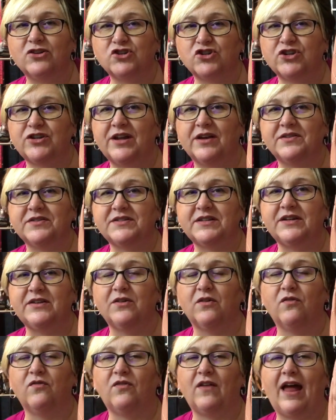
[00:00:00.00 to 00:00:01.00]
the Chanel
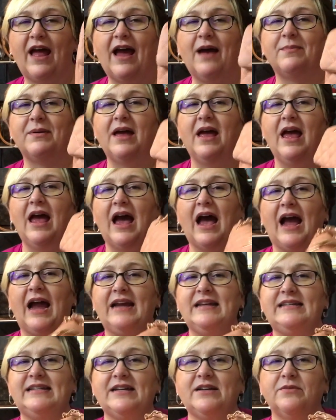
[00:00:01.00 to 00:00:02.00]
single flap.
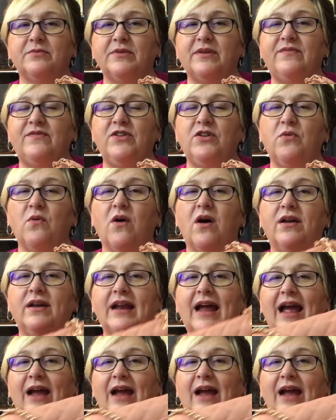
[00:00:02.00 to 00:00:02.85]
I did a review on it.